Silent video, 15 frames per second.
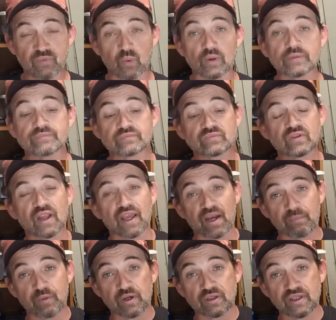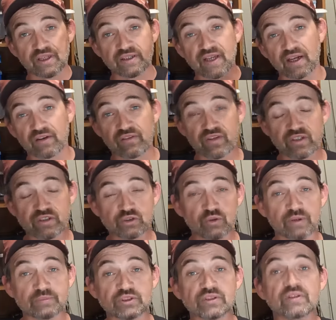before, and I'll put a link down in the
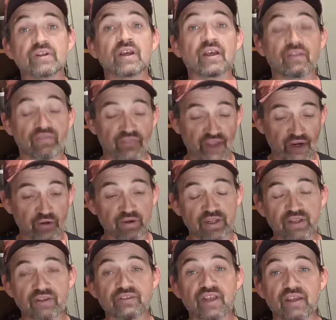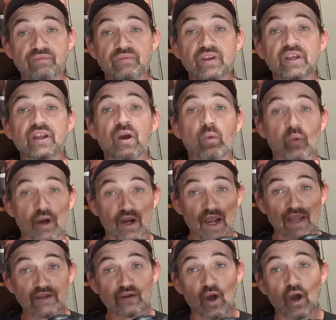description, there is a video
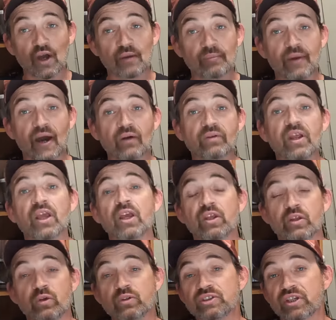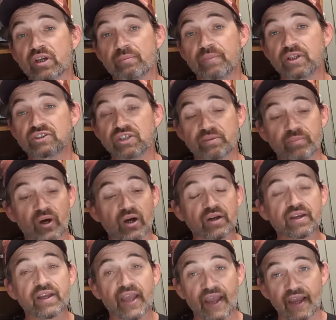where I talk about using a Bitsy
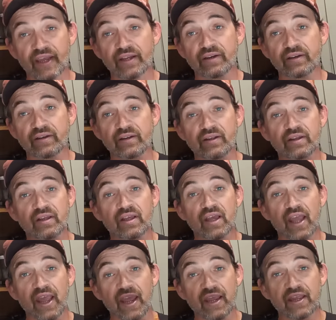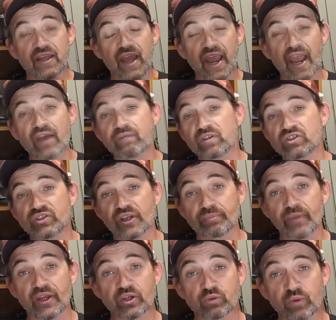Bug and a half a
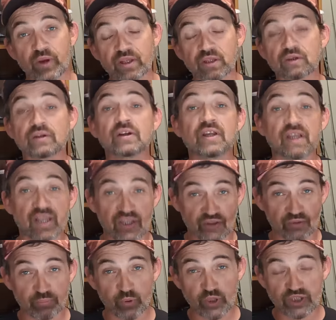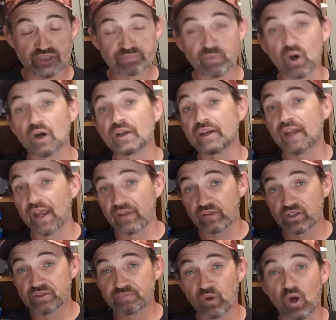stick bait trailer in the pre-spawn
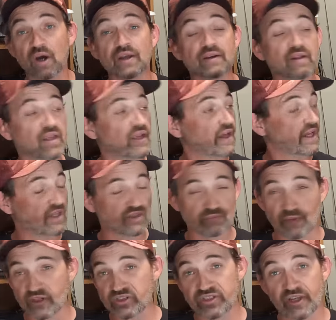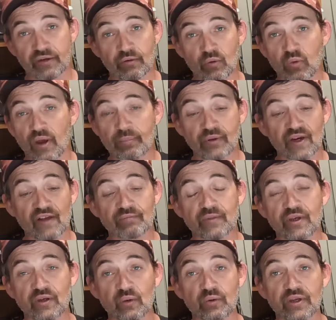and the spawn. It's my secret weapon.
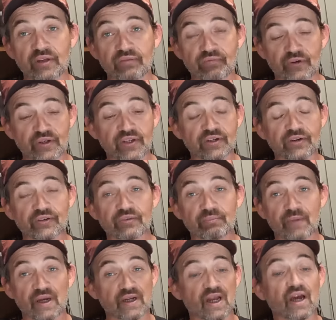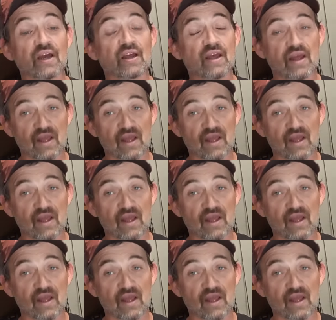I've been doing it for years. But